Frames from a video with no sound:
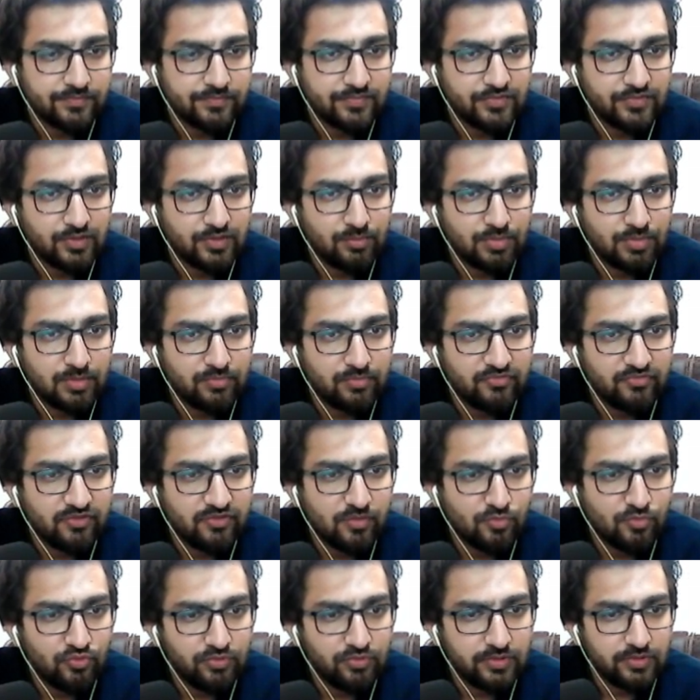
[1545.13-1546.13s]
Simple
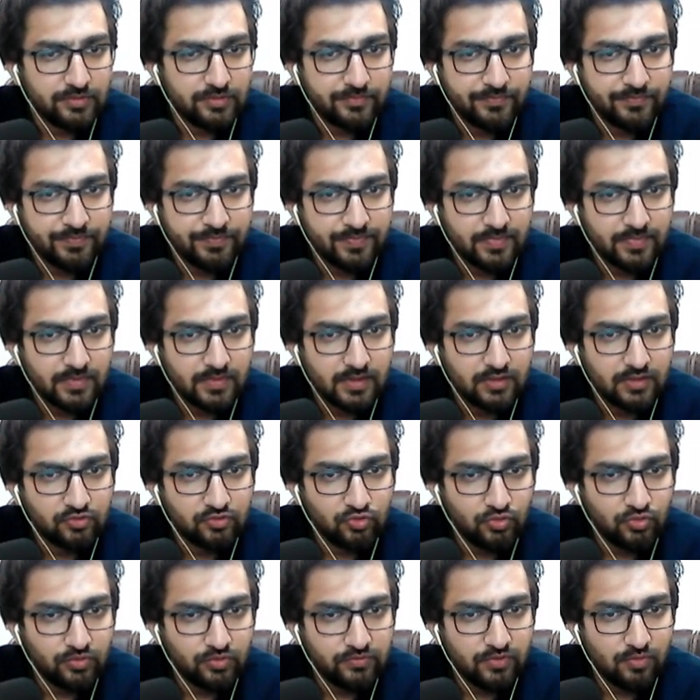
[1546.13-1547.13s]
formula.
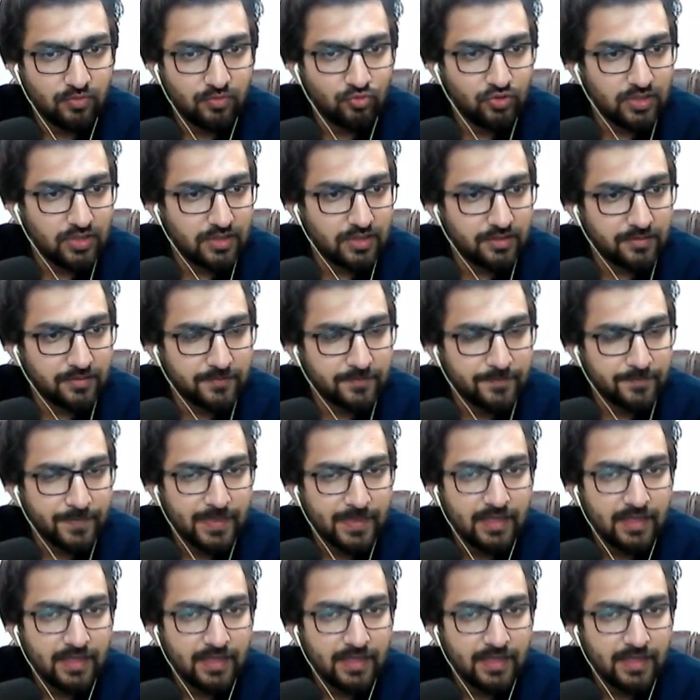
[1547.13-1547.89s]
So use formula here.